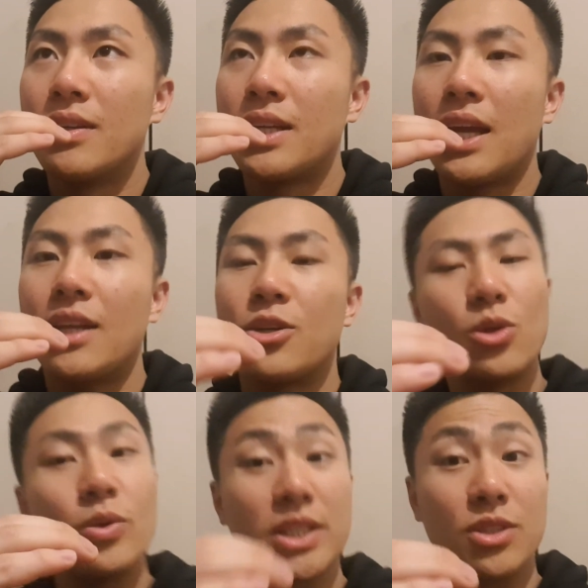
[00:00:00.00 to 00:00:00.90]
getting a
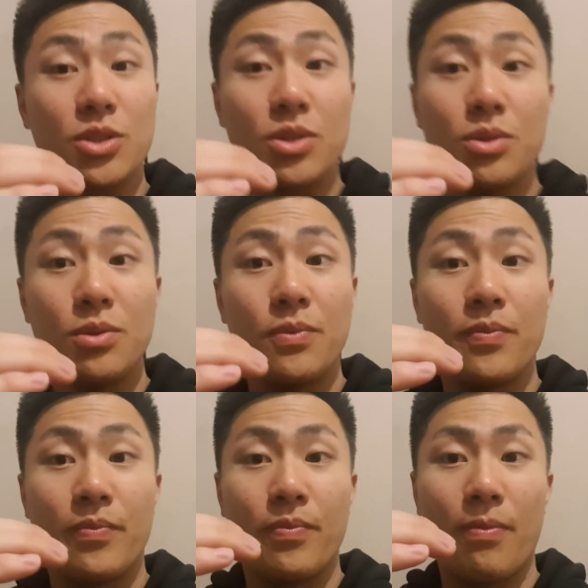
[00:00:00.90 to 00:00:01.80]
good reason to do,
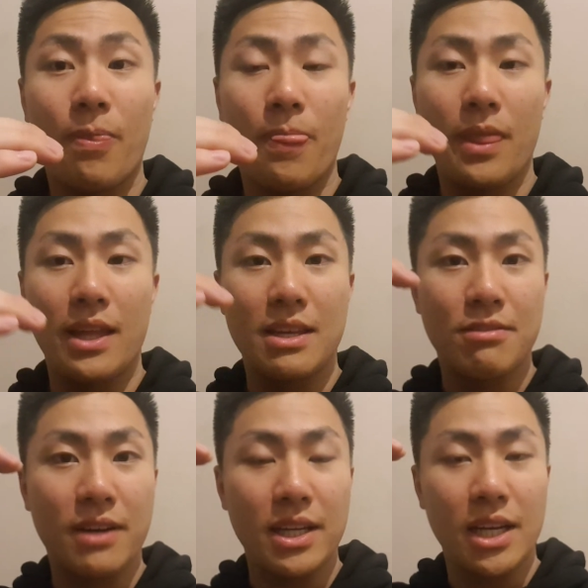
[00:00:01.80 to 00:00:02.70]
and then
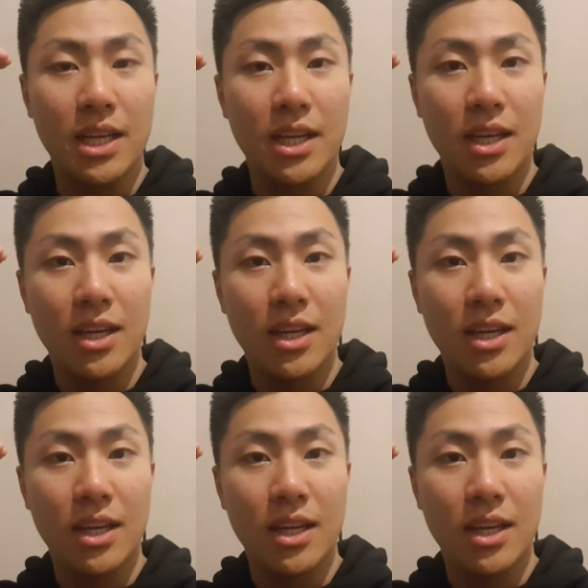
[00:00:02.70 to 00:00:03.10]
finally